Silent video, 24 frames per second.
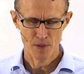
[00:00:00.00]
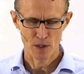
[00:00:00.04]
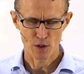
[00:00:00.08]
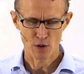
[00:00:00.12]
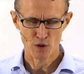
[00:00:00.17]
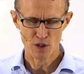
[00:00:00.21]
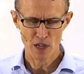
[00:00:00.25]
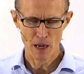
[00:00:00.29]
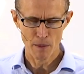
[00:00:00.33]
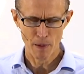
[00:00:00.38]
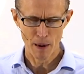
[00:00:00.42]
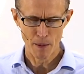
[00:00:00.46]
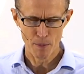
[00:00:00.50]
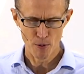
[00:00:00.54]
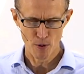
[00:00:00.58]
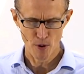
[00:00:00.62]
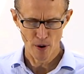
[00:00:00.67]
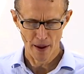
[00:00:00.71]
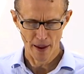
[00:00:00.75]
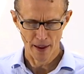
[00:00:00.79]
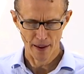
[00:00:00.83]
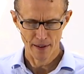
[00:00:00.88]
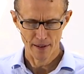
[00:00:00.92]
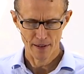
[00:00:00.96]
In whose name I
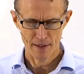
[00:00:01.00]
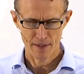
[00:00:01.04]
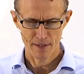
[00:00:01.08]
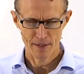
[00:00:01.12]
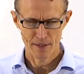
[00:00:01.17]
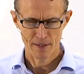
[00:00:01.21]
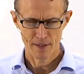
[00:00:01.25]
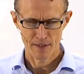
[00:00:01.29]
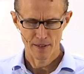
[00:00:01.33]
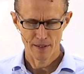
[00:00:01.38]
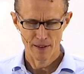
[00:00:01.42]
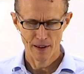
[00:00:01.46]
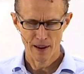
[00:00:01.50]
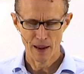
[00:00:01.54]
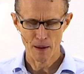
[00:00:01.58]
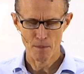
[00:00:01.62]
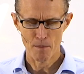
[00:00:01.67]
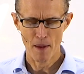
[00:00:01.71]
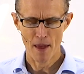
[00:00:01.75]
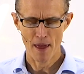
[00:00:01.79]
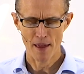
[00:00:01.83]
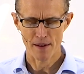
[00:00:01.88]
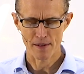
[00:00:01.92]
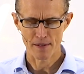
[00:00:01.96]
pray,
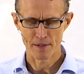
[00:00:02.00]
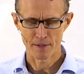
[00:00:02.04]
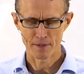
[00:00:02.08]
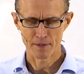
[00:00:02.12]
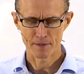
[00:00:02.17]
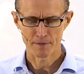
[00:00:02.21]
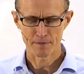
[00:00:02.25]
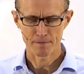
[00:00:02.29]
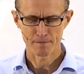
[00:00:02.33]
amen.